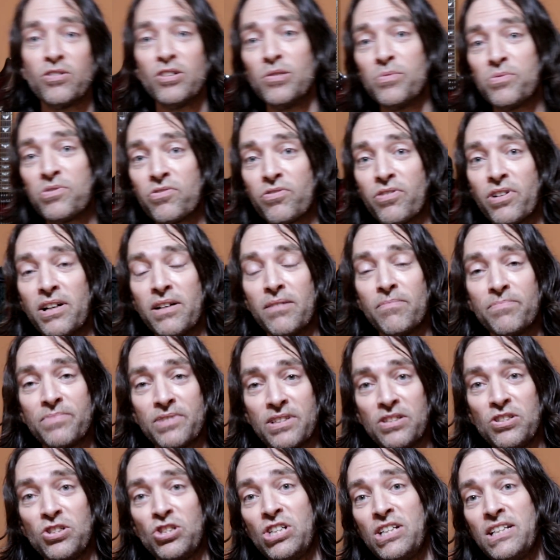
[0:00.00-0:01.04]
groups from
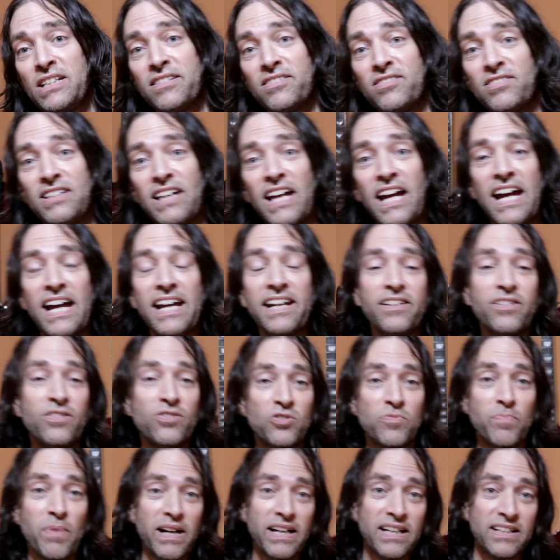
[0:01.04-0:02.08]
Tajikistan and
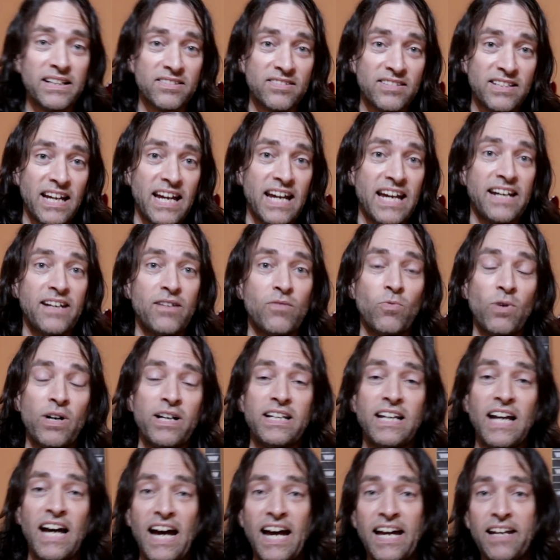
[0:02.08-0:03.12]
Uzbekistan and
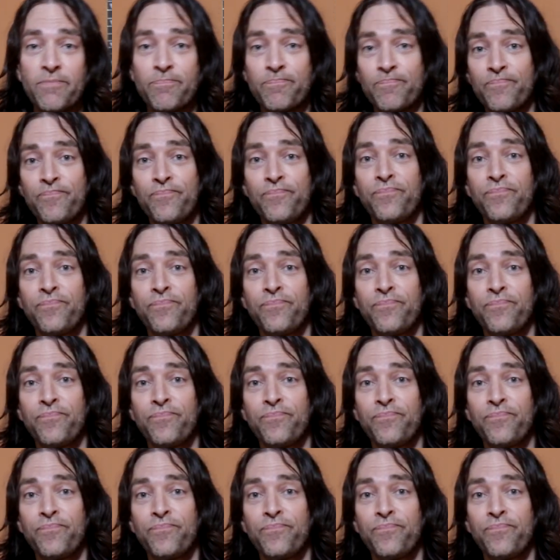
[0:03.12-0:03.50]
whatnot,